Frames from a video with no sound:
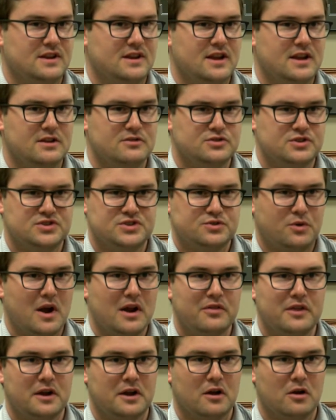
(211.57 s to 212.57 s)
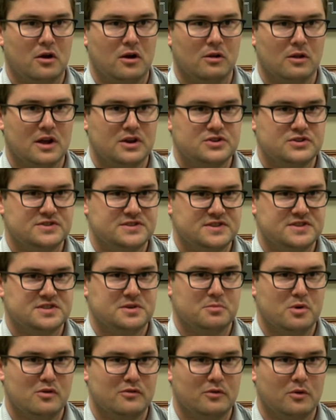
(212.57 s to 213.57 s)
and just strengthening our election
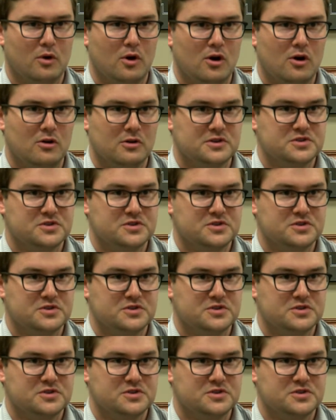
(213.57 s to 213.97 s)
system overall,